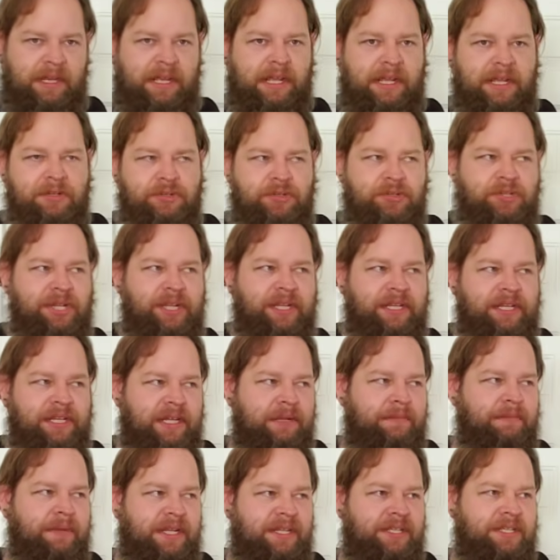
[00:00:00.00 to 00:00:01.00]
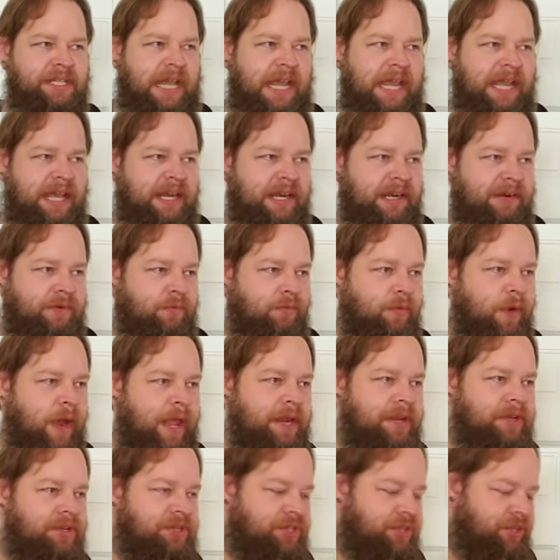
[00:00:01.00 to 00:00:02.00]
interesting tidbits and
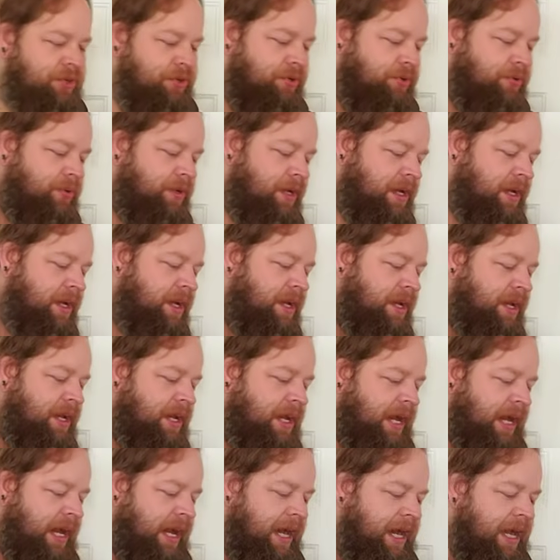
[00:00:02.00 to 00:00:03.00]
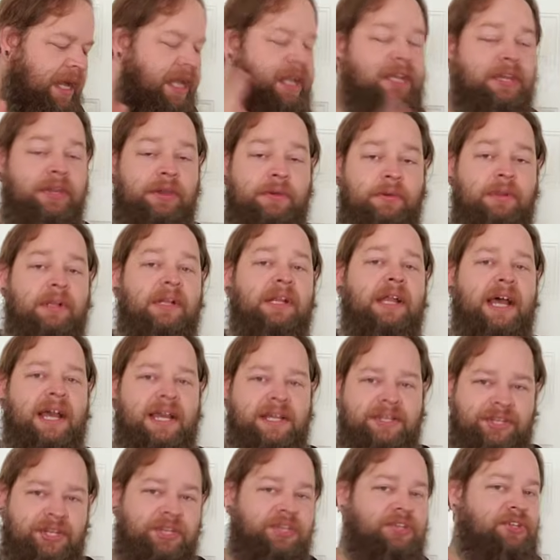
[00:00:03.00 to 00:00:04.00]
when to
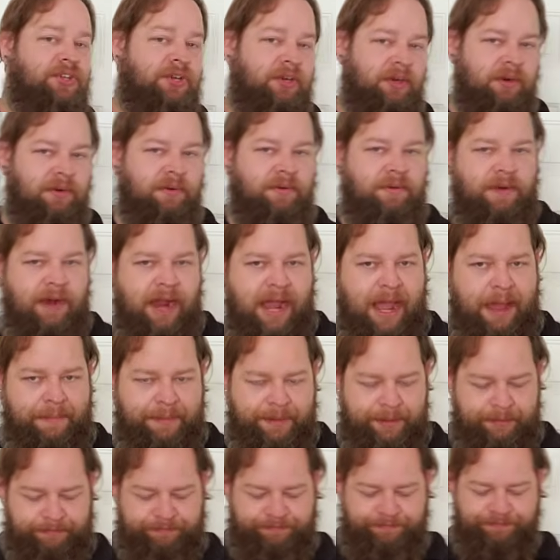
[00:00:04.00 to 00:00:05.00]
utilize a certain wrap.